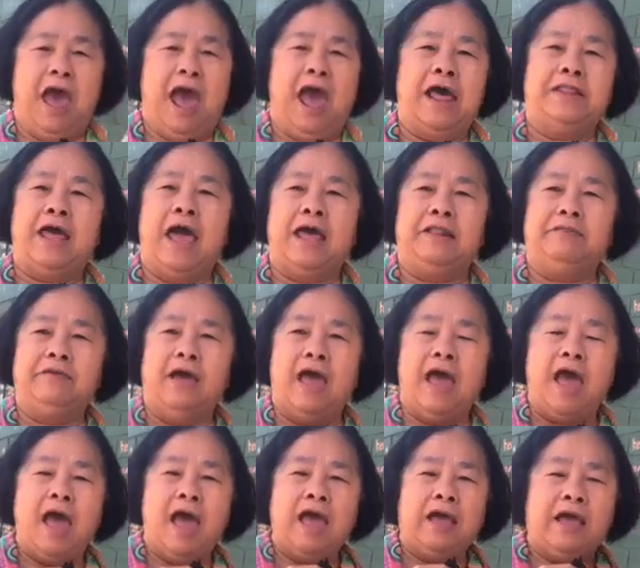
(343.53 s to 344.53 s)
And then
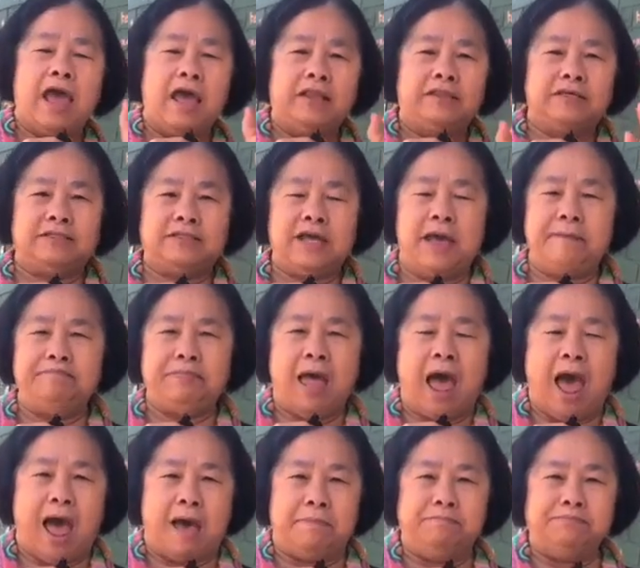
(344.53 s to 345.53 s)
at the same
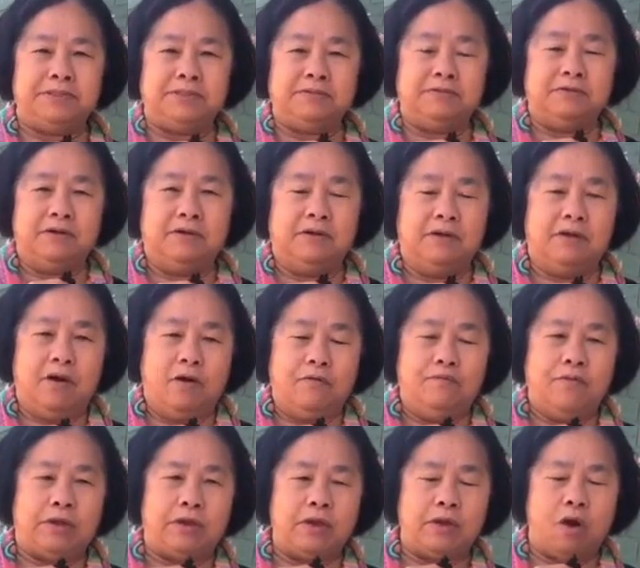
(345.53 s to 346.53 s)
time,
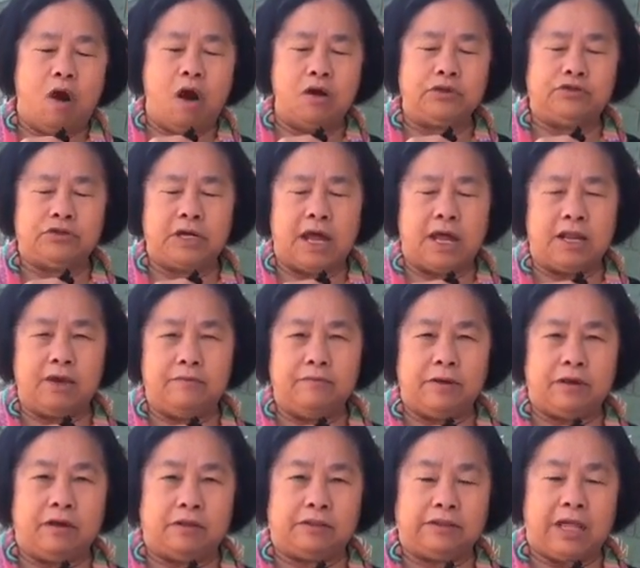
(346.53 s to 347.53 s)
we all together
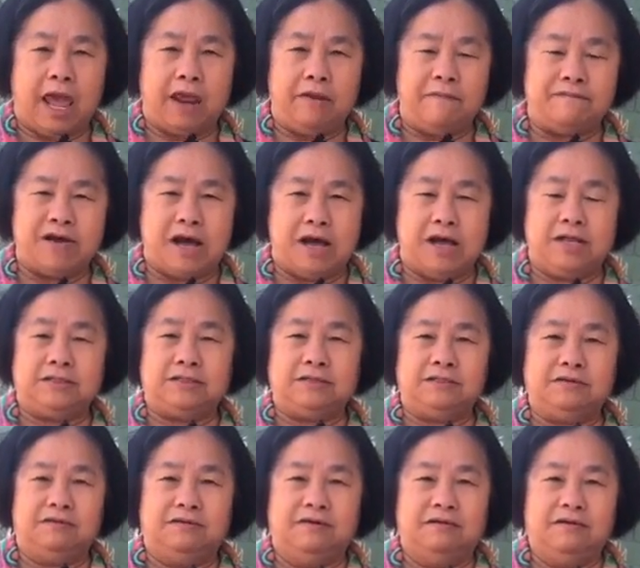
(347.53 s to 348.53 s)
we got 10 of
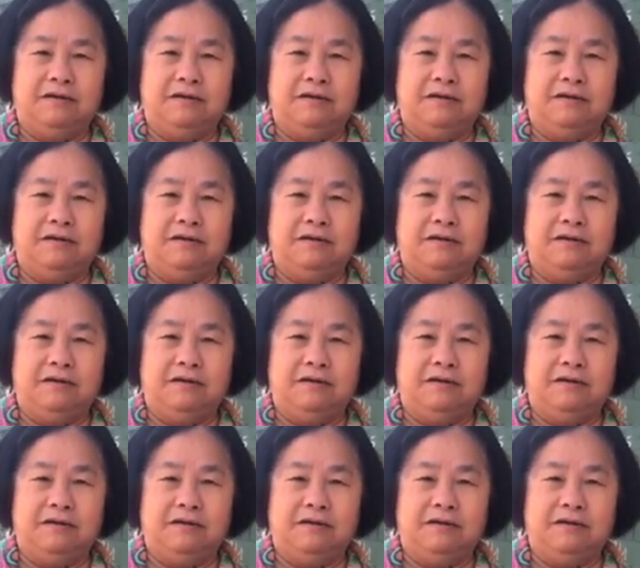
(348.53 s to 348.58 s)
us.